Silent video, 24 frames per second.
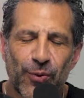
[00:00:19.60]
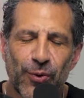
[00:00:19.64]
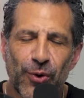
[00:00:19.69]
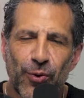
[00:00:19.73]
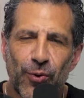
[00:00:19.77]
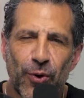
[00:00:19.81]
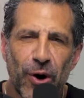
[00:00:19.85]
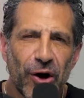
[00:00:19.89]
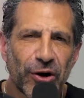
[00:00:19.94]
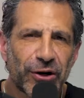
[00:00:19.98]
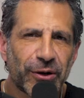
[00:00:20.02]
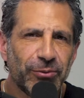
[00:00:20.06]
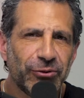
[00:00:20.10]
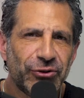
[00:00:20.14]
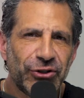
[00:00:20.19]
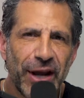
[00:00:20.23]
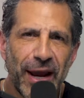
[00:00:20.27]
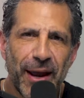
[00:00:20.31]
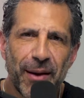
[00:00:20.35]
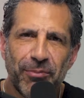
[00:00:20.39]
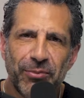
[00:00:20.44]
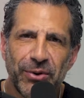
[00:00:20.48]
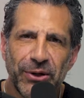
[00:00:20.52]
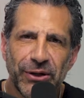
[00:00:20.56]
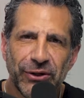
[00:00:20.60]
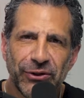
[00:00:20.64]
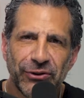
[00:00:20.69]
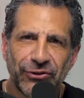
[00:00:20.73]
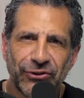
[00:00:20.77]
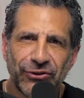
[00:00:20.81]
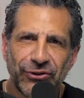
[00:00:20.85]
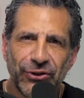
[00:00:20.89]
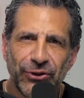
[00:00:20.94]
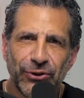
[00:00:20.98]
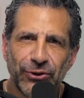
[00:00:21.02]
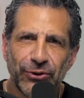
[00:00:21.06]
Welcome, champions,
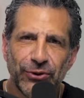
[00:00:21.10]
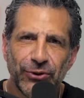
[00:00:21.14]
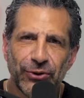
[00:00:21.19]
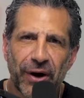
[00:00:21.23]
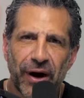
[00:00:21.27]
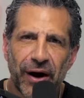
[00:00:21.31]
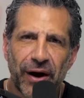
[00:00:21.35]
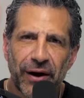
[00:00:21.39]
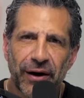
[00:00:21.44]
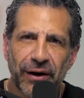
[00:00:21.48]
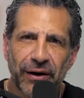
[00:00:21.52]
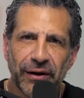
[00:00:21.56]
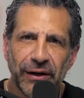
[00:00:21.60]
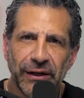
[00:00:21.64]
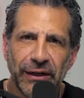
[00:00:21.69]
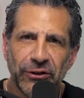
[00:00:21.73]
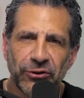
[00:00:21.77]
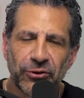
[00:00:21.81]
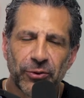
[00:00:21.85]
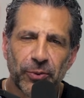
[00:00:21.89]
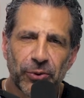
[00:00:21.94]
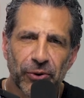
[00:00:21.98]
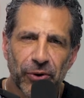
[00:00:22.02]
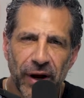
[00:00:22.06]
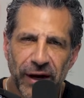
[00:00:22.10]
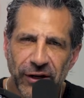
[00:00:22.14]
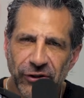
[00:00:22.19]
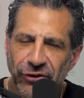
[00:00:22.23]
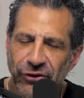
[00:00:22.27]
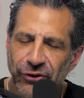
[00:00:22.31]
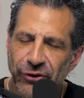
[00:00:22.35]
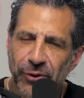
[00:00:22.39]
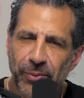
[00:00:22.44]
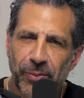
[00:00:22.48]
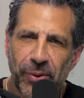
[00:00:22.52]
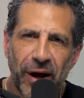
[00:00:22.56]
to our
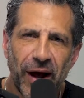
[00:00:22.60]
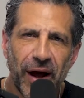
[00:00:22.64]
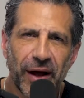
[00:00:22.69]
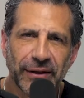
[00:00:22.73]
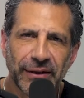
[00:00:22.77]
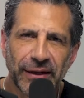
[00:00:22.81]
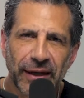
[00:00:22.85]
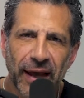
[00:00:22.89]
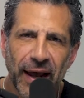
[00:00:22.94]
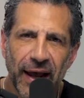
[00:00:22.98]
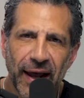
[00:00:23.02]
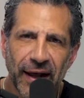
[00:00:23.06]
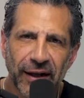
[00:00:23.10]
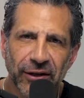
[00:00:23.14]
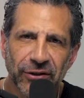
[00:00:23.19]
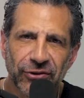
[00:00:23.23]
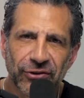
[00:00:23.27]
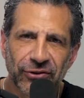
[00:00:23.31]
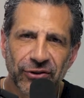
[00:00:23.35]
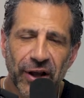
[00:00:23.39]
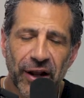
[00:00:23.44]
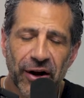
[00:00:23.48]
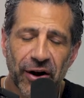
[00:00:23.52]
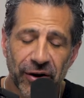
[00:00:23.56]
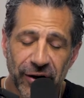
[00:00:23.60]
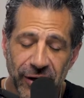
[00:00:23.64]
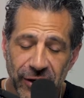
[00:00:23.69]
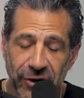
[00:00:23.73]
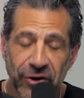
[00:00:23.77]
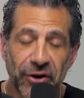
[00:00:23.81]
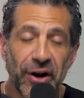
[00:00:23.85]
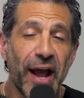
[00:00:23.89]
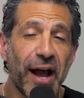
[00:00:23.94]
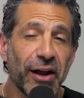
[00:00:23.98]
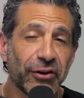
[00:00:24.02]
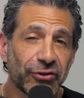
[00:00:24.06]
inspirational podcast and our
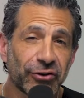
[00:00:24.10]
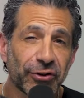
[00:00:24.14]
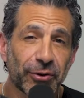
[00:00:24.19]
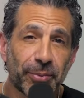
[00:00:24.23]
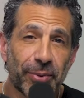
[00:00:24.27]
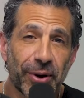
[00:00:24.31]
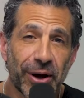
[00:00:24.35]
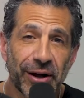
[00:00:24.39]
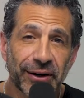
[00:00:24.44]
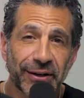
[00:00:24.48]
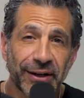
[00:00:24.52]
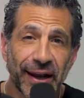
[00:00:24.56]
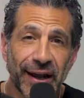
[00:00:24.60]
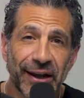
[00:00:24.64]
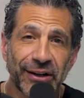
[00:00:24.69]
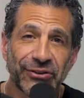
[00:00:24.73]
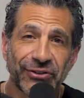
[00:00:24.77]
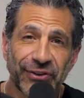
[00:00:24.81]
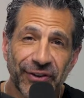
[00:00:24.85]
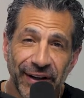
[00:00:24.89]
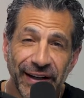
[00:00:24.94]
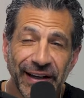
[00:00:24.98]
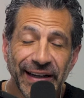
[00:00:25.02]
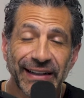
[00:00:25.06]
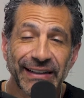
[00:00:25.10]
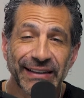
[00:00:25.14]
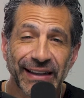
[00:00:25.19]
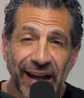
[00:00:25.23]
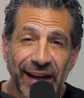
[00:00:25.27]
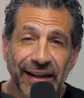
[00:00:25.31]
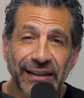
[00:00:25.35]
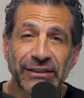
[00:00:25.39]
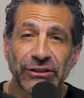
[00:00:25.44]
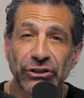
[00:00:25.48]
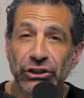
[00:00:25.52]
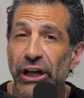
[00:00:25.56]
international podcast, Think
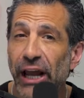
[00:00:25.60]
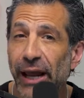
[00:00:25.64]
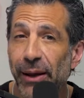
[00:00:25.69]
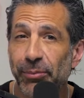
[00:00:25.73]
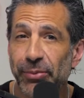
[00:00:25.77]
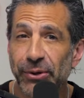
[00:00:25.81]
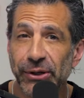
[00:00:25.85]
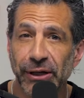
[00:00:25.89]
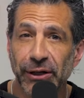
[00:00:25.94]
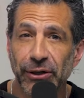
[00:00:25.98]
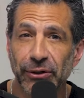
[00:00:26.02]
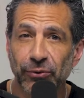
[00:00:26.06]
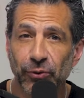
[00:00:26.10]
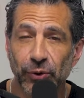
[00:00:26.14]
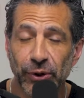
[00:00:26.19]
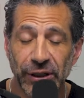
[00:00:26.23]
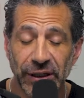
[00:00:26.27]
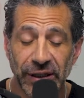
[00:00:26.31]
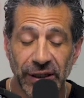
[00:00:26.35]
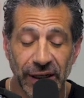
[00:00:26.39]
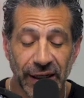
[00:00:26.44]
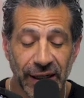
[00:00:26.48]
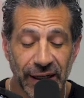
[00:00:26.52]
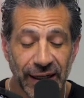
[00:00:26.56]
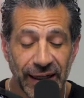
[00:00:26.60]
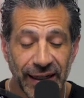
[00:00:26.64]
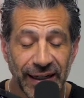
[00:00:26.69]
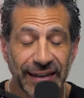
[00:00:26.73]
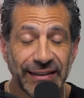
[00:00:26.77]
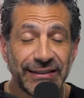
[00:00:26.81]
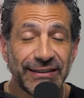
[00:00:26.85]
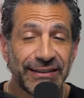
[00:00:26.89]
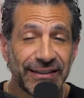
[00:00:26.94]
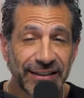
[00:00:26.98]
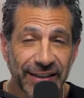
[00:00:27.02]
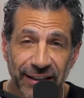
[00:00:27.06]
Like a Champion. We
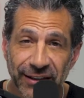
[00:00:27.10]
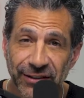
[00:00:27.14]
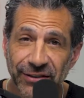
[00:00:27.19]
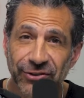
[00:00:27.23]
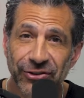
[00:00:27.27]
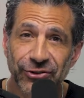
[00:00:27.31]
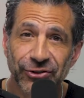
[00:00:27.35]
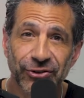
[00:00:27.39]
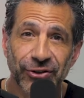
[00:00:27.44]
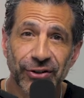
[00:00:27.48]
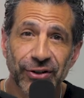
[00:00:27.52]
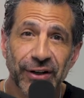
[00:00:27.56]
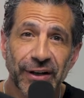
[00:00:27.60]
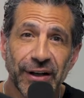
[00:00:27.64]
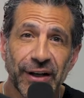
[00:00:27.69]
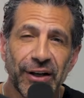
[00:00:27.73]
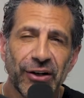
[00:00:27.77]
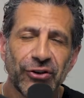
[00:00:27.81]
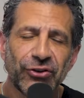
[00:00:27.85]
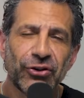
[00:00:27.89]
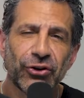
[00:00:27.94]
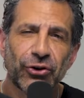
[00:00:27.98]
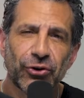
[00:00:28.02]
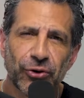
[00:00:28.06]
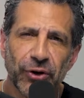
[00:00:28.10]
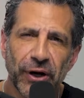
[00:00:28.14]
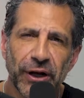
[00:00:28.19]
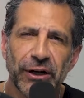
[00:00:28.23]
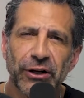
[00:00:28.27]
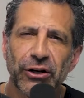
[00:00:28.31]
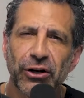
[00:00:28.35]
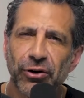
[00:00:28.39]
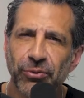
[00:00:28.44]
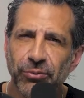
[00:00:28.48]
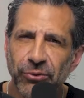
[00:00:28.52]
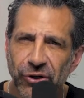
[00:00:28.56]
exist to
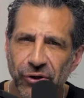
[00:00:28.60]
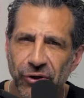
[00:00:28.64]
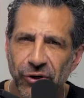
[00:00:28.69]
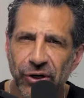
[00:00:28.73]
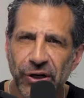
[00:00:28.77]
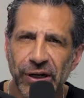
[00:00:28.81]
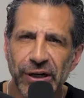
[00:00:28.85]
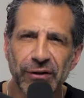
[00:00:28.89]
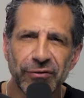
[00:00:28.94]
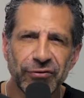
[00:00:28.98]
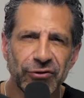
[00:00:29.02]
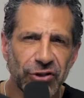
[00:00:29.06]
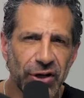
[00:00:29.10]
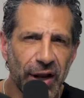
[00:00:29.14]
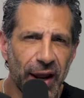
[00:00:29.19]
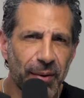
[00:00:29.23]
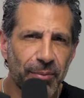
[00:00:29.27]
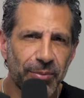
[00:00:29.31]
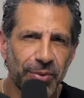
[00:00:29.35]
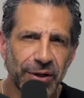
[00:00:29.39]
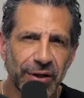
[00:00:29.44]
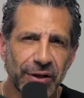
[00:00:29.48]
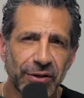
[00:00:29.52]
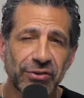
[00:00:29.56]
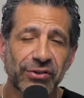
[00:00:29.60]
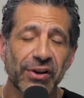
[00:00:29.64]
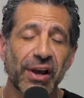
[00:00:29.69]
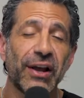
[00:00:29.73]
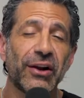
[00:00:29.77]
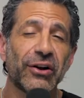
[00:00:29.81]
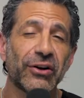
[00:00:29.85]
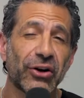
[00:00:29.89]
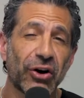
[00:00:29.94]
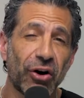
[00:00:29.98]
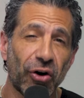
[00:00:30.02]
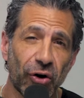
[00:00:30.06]
create a community of champions
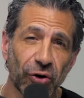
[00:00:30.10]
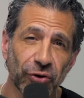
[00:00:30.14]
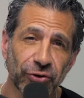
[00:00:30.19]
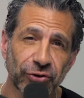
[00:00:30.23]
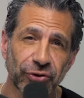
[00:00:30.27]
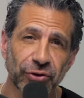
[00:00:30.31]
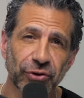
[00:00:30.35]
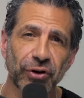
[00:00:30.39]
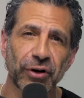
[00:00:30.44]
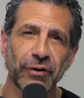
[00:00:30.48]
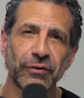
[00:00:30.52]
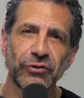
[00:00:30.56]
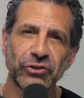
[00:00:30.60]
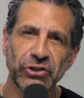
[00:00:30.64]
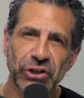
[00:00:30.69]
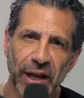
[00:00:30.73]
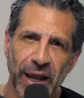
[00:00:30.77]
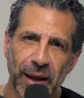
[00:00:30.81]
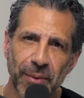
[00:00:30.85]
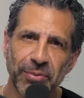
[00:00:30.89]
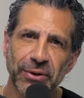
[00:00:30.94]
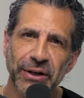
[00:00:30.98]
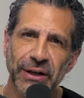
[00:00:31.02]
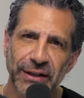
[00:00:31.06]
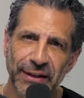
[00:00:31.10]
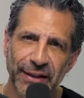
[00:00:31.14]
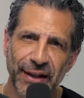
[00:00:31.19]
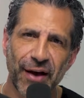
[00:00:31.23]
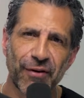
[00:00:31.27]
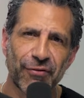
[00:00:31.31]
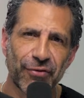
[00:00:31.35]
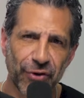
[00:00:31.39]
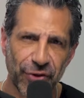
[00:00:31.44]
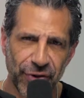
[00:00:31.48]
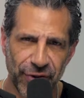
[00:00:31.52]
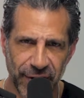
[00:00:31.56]
and a culture of
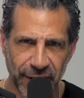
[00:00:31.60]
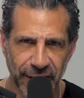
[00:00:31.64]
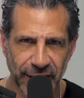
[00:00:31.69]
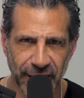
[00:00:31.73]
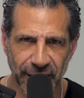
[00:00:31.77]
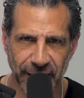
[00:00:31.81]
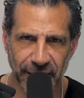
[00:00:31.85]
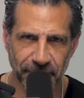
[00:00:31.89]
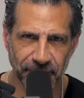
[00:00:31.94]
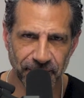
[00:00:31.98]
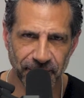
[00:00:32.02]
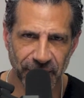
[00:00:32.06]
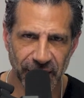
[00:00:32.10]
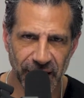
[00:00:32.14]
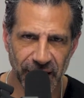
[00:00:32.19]
champion-level thinking.